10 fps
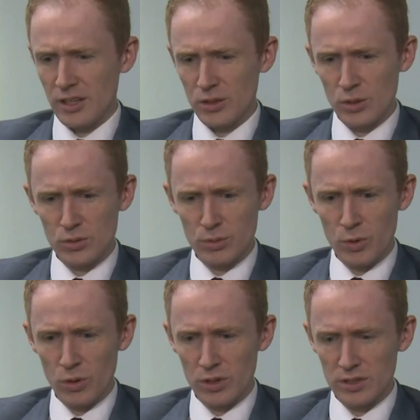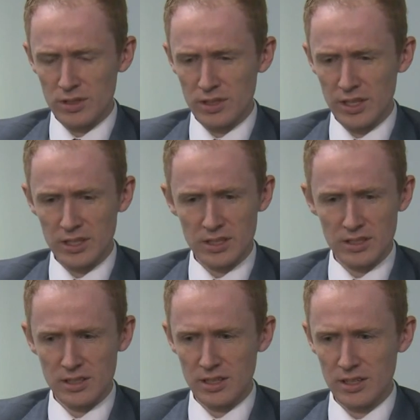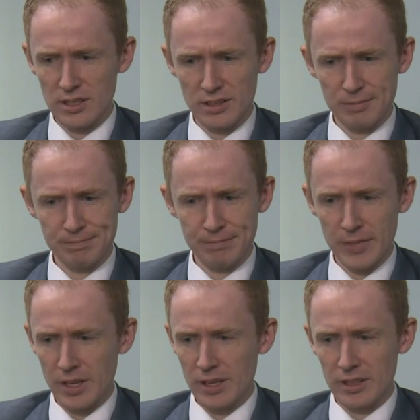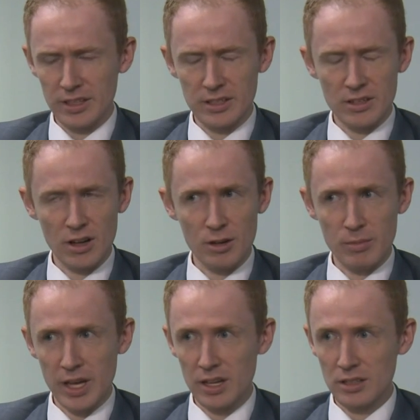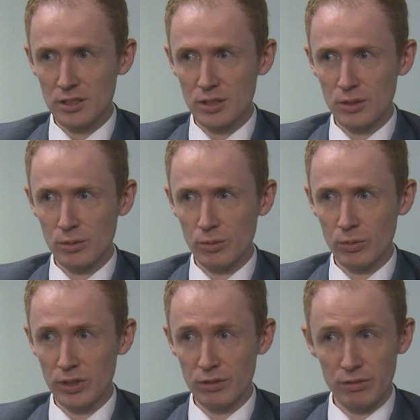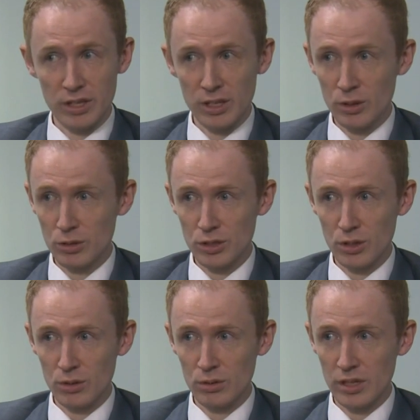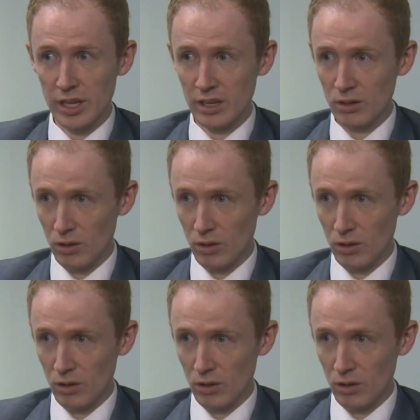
And those reports, they just, they did not match what the video showed at